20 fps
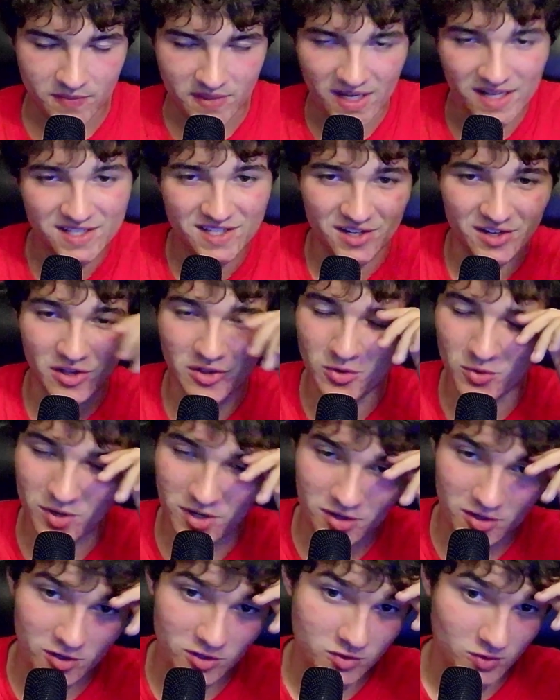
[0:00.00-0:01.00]
It's another one of
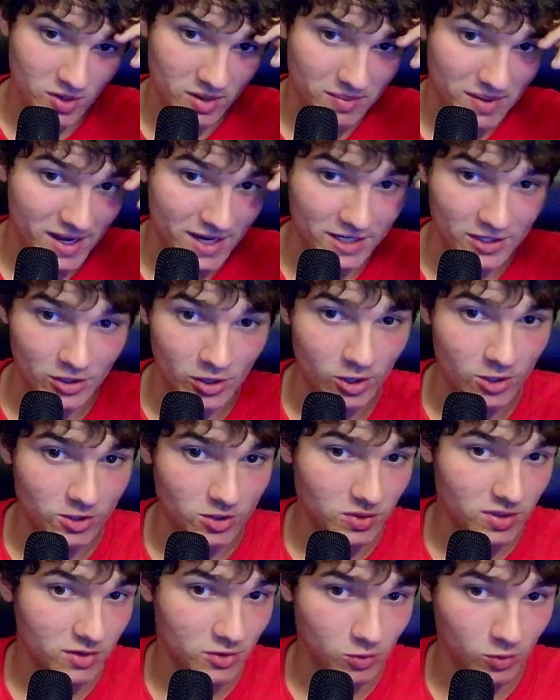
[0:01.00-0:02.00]
those where I'm not going to
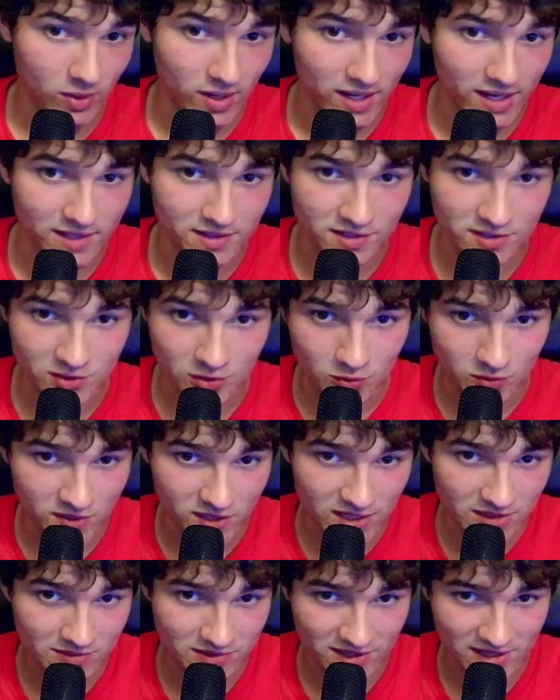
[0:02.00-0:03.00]
argue either way. It's 2
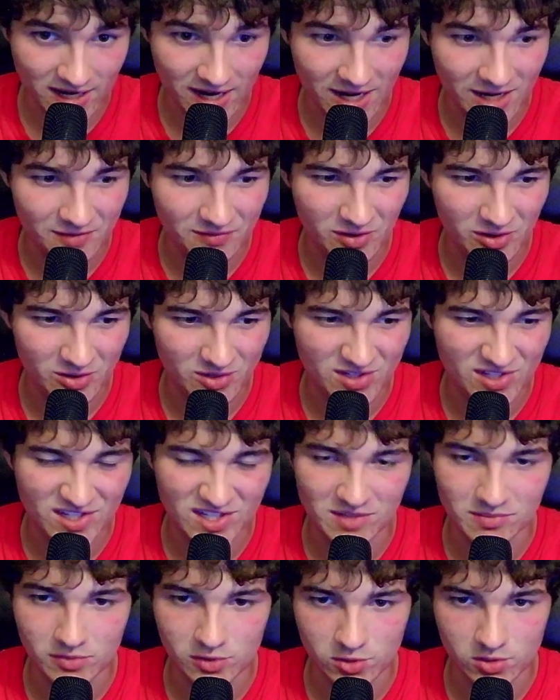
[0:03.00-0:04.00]
teams that kind of are
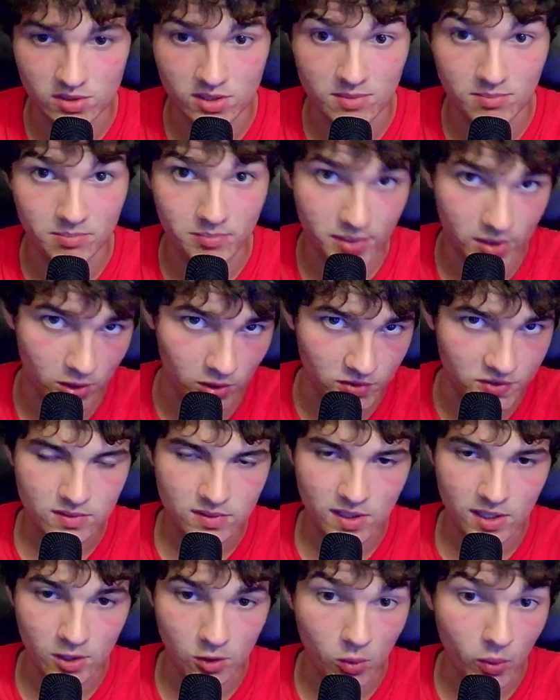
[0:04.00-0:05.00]
similarly built
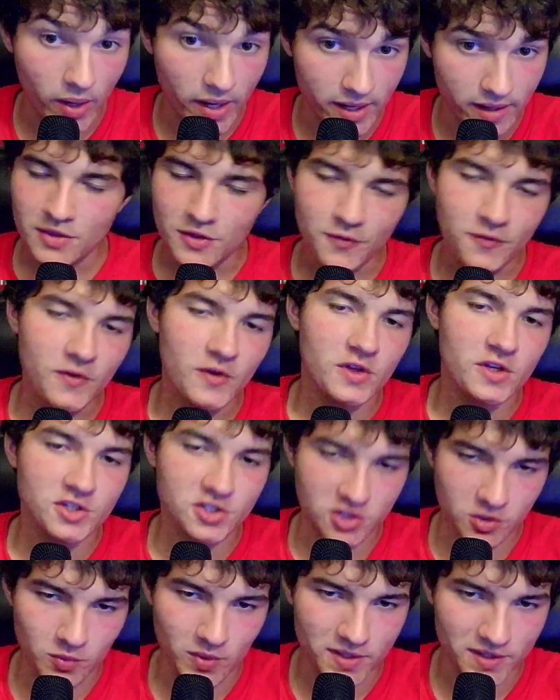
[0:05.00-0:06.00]
in a way. Phillies
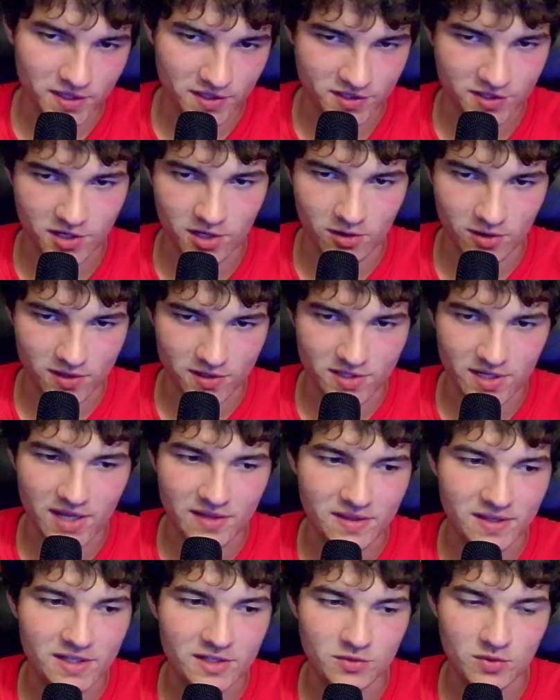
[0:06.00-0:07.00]
should win this series. I
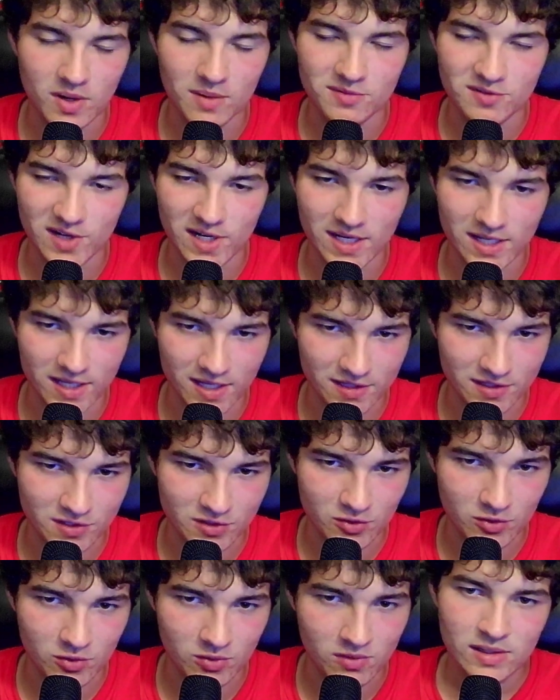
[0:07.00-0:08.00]
think that's what I'm trying to get
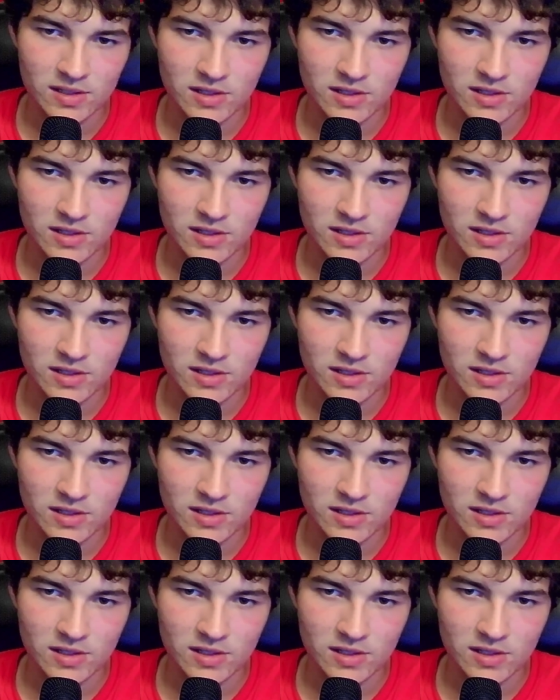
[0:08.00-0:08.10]
to.